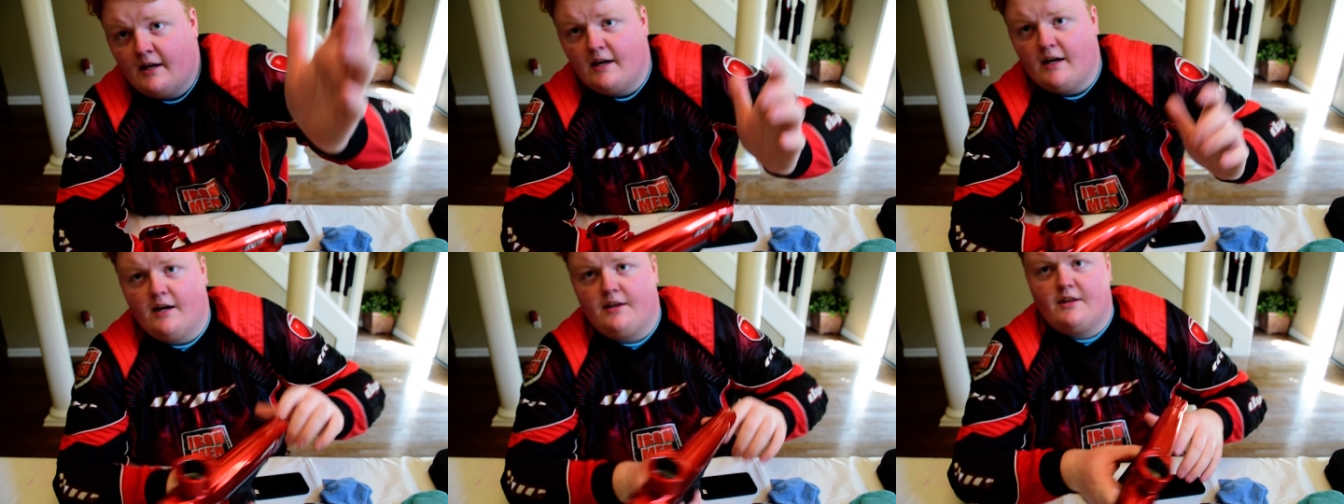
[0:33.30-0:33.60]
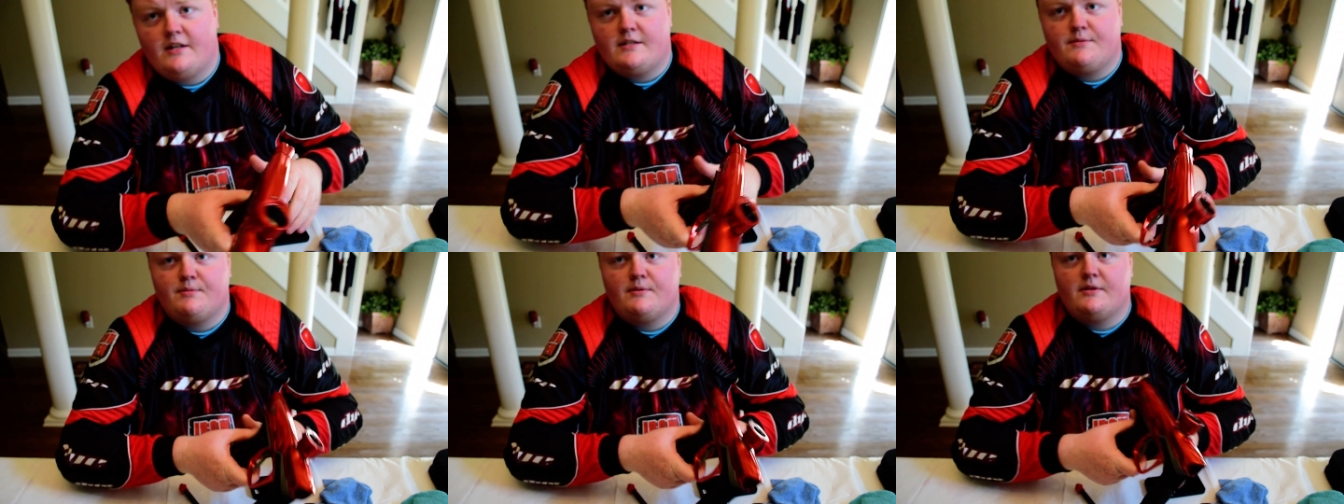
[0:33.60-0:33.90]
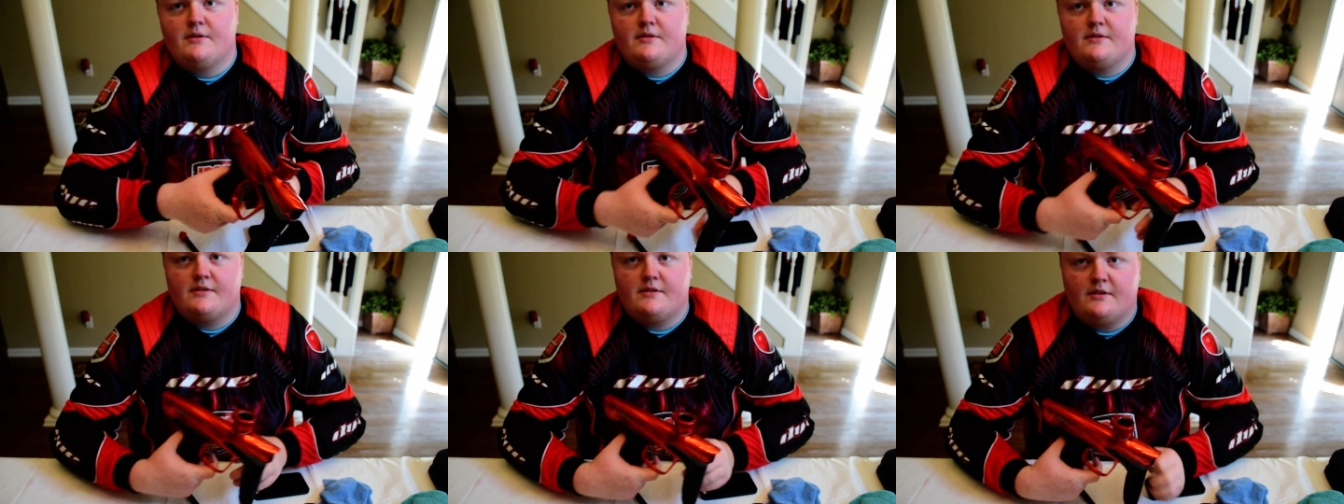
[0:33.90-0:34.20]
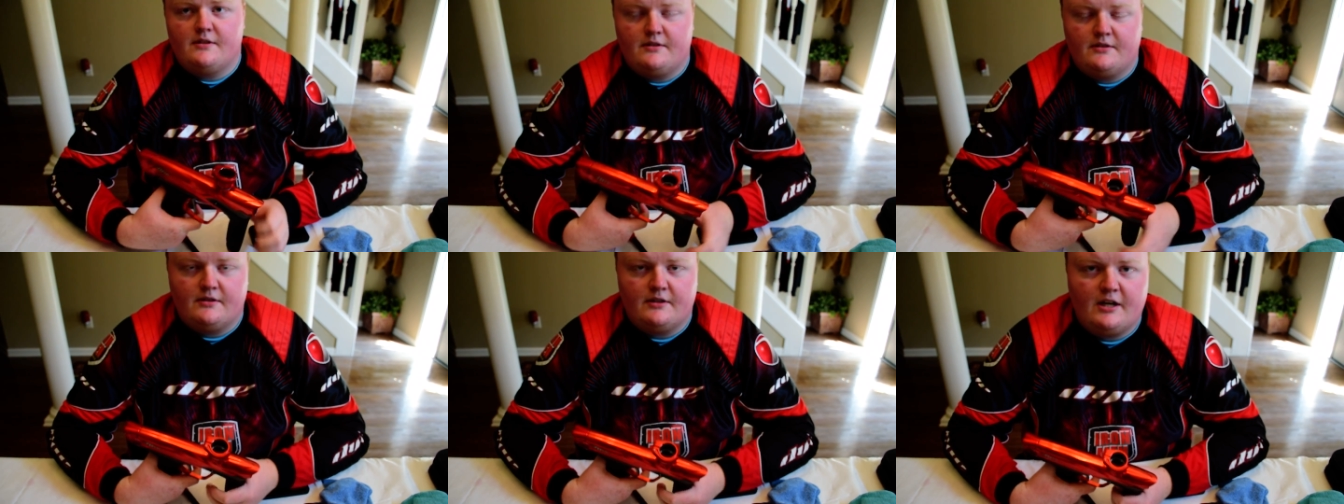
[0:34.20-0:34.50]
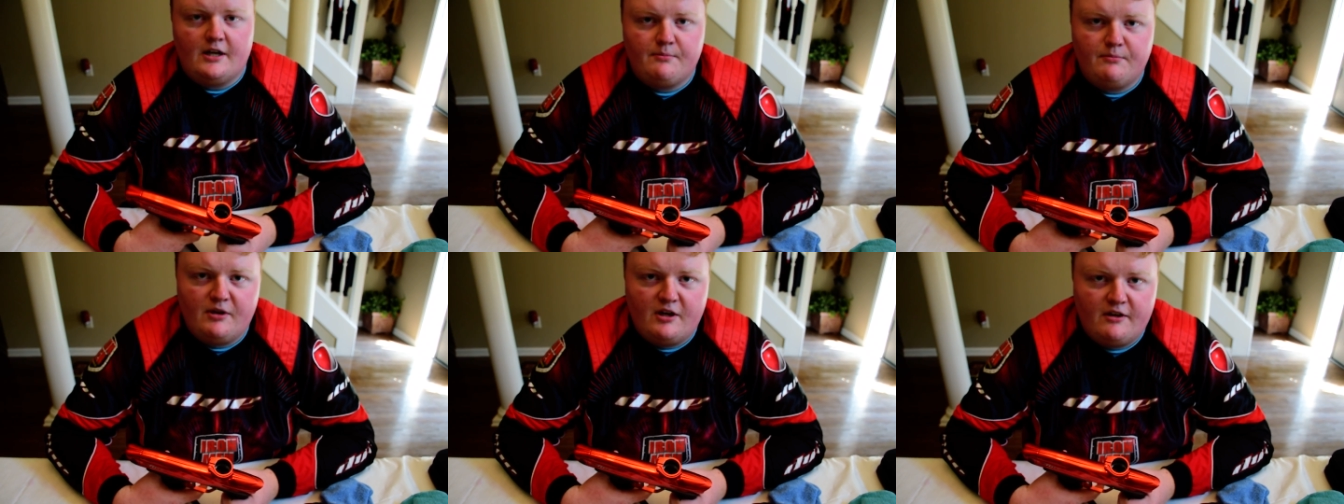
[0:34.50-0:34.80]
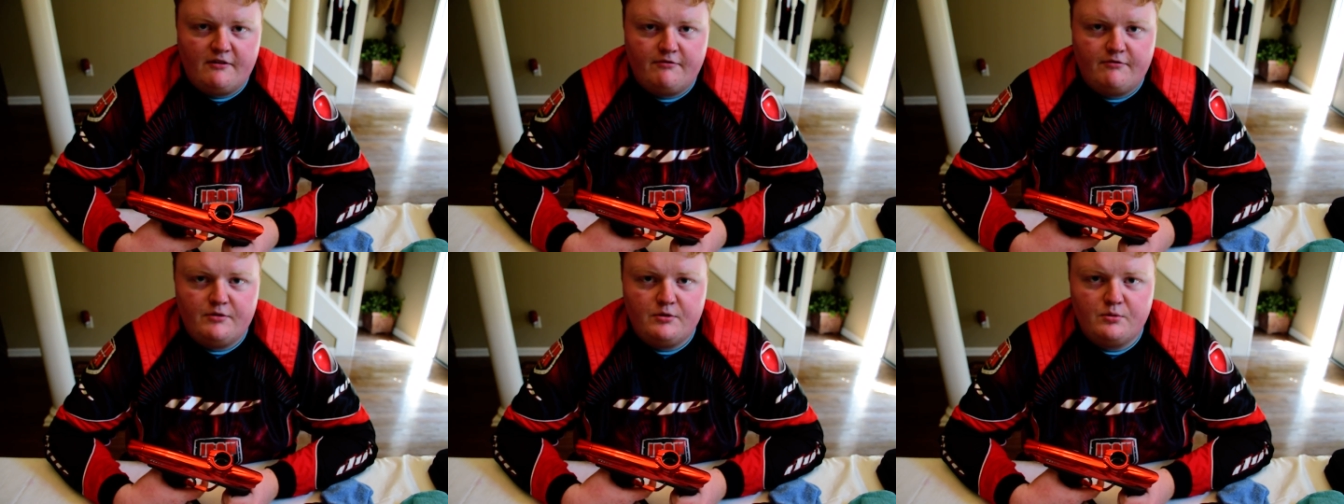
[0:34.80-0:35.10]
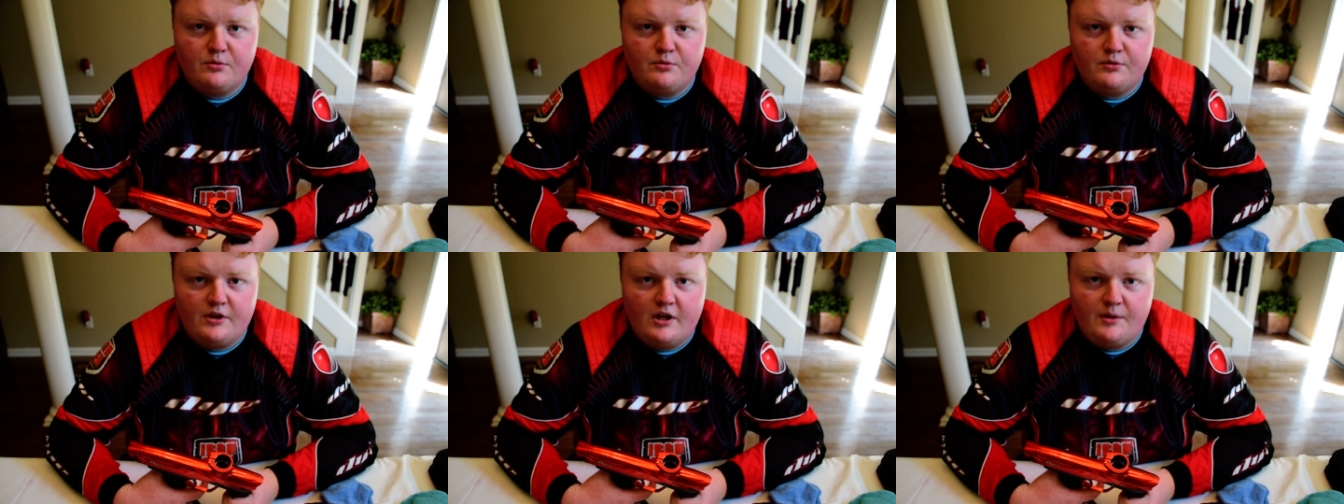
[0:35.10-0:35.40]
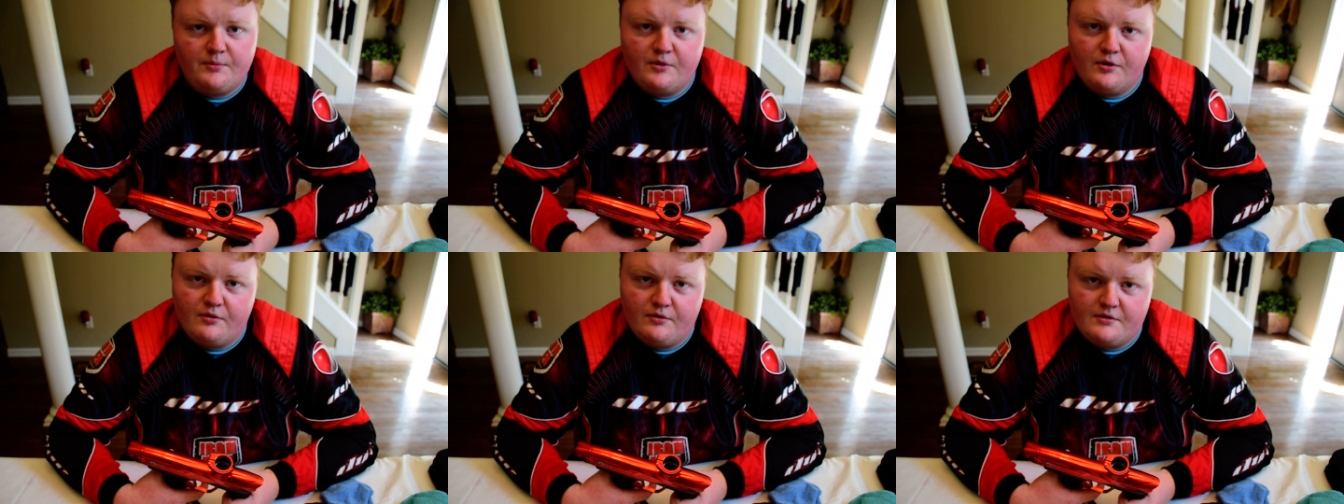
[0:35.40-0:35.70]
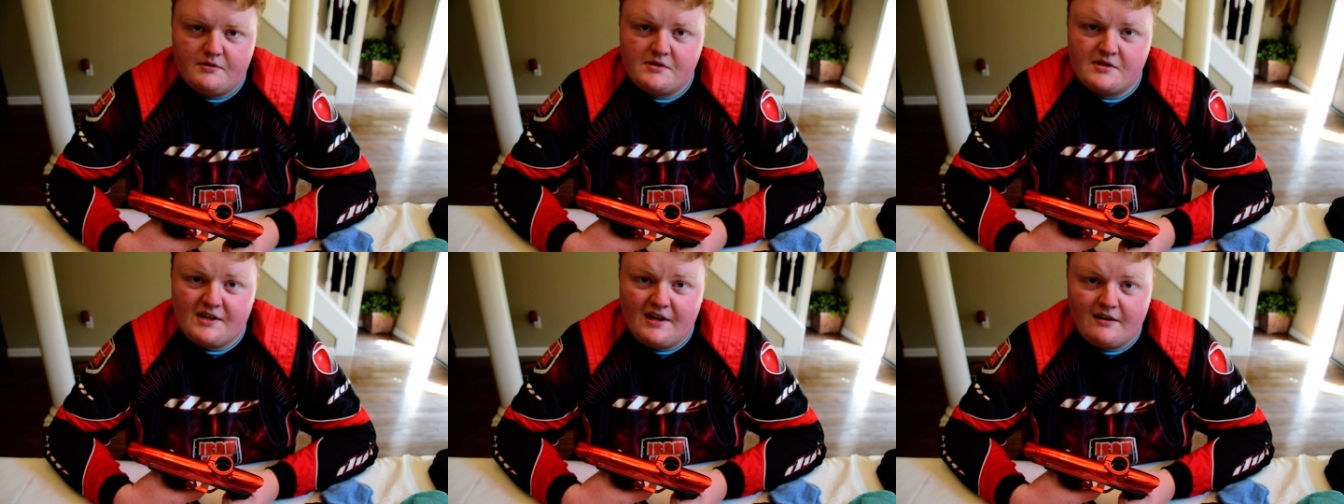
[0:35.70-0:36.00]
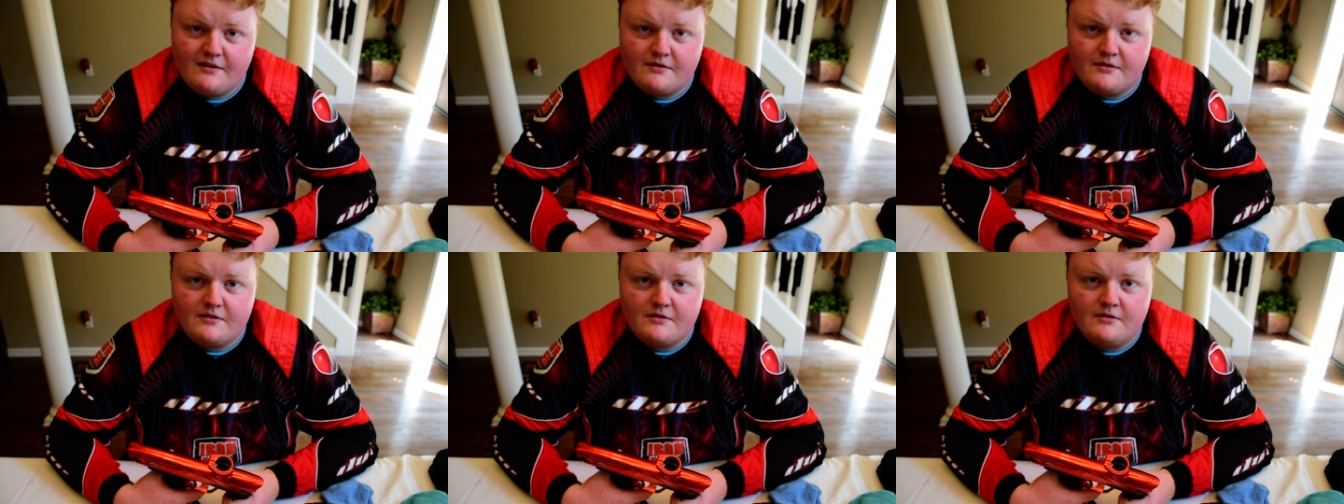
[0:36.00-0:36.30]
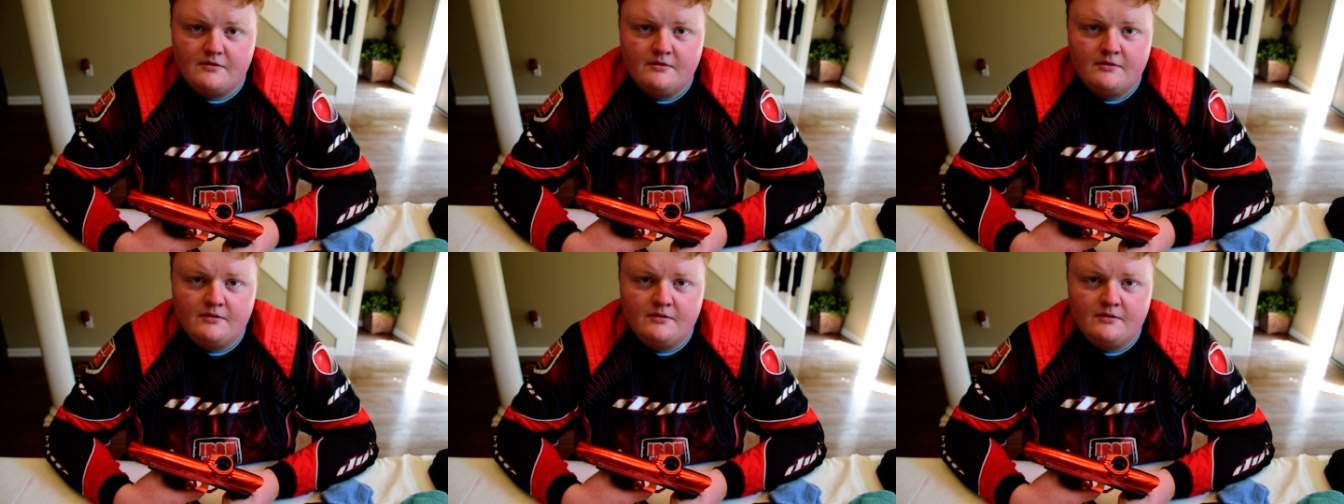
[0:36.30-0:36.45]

and that's because at my field I'm known as Santa,